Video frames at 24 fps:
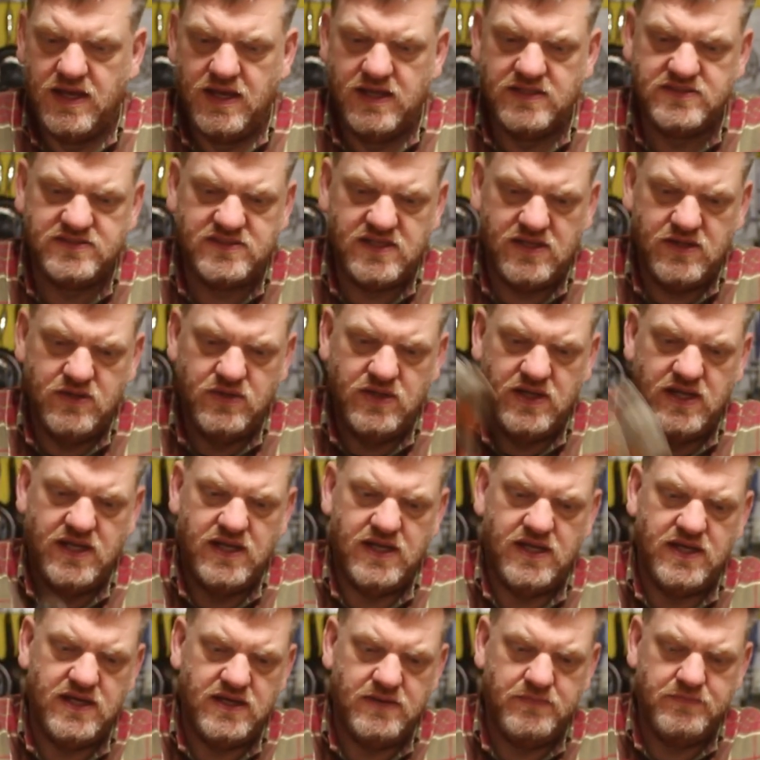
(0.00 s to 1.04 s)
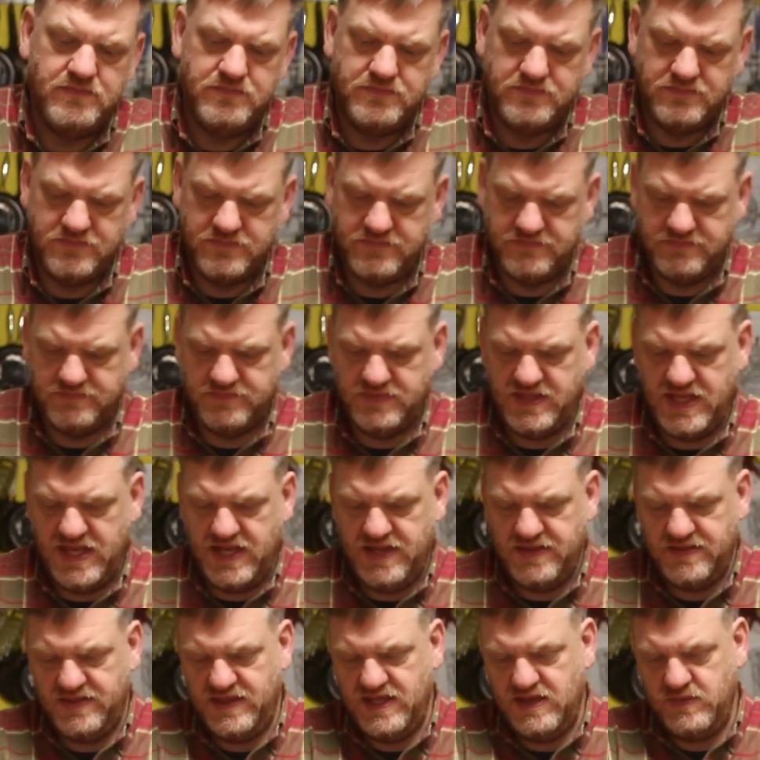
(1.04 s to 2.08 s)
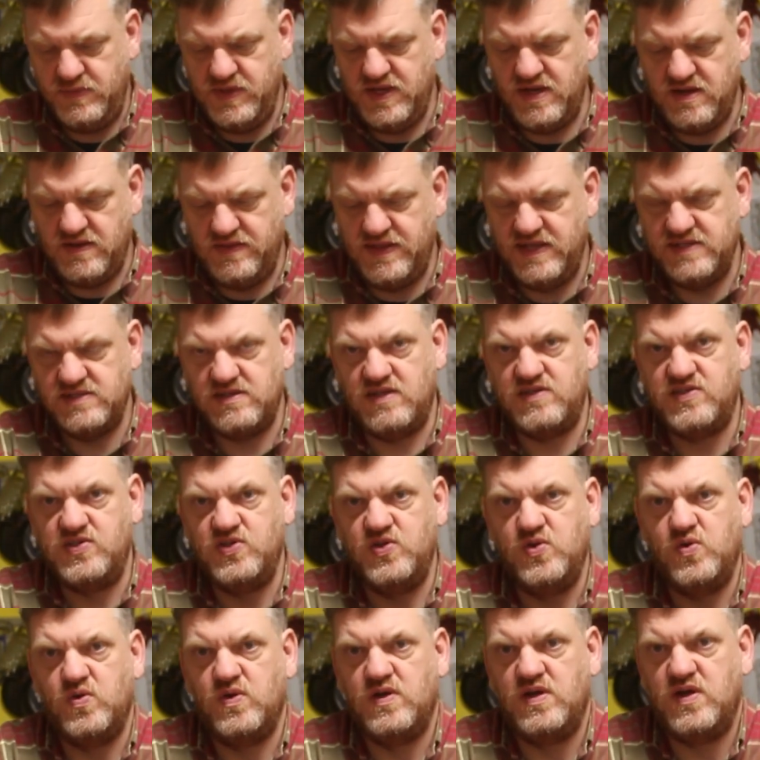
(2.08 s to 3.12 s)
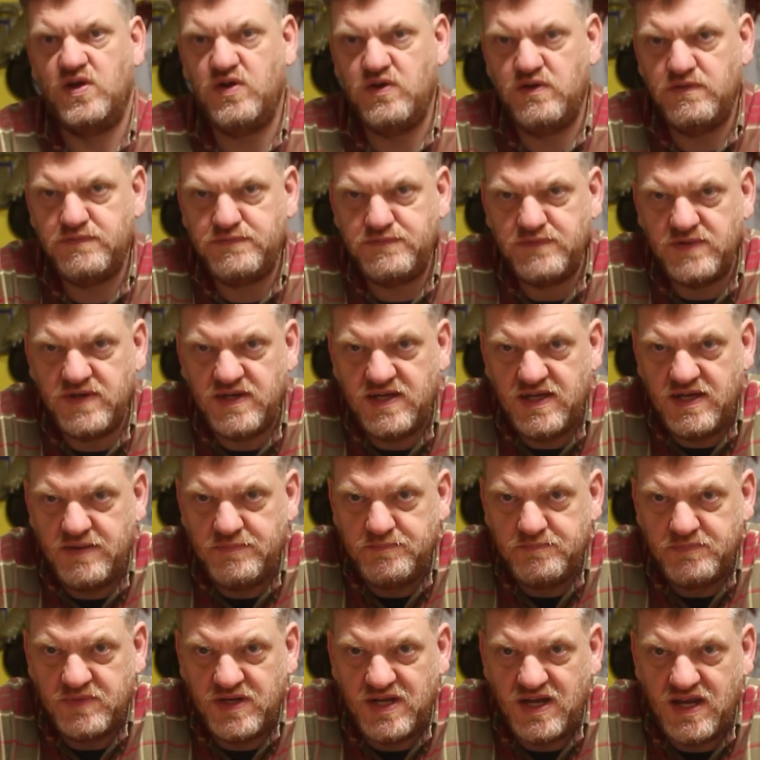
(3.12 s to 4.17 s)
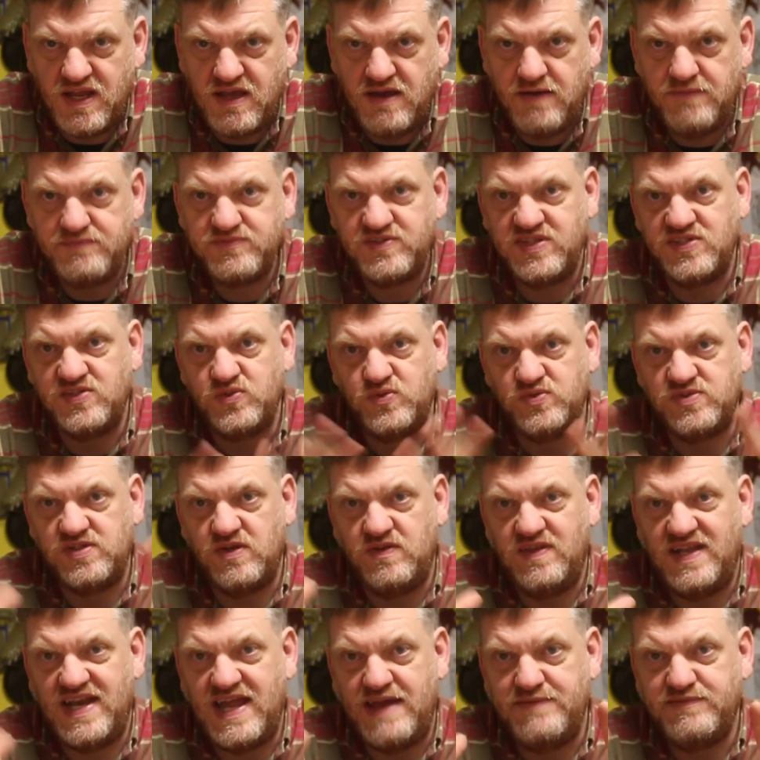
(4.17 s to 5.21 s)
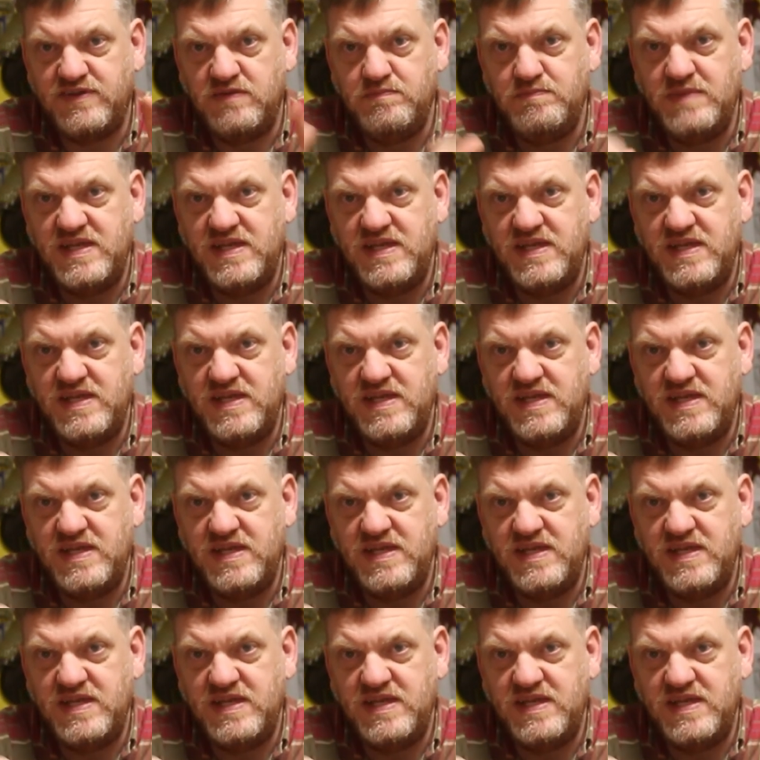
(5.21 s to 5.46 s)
So there we are. There's our tour of gloves. There's also the Latvian